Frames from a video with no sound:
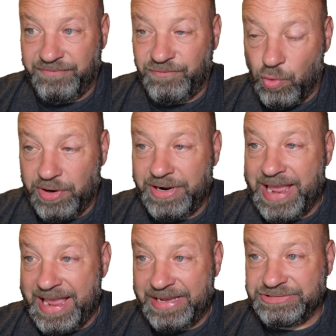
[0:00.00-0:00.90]
Ford
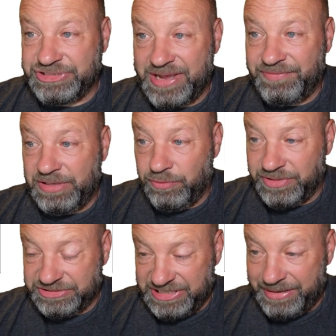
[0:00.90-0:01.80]
and Chevy doing
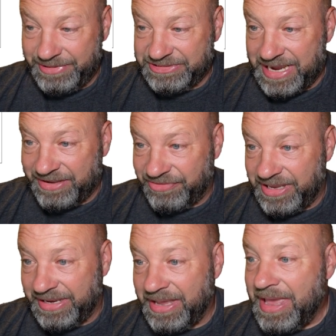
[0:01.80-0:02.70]
the same exact
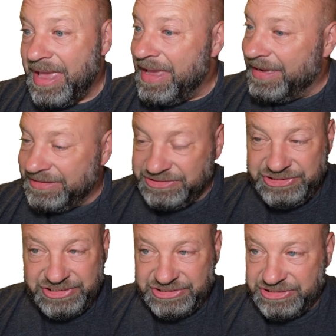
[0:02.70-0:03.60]
thing.
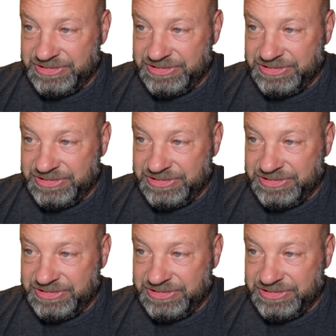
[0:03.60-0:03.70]
Just